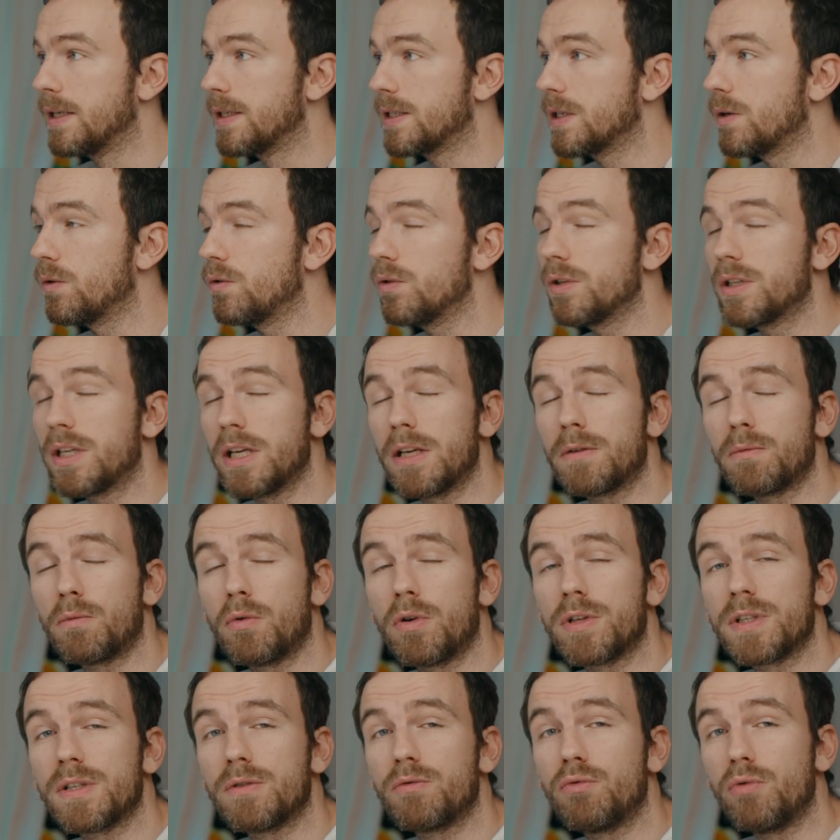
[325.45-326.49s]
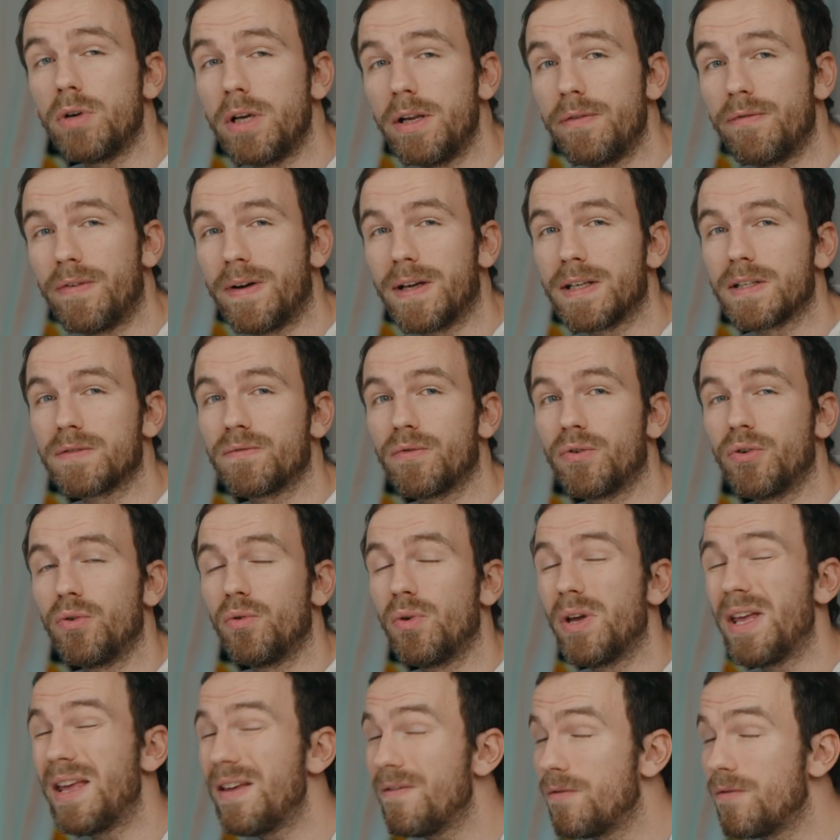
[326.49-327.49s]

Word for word: So that was really fast for you.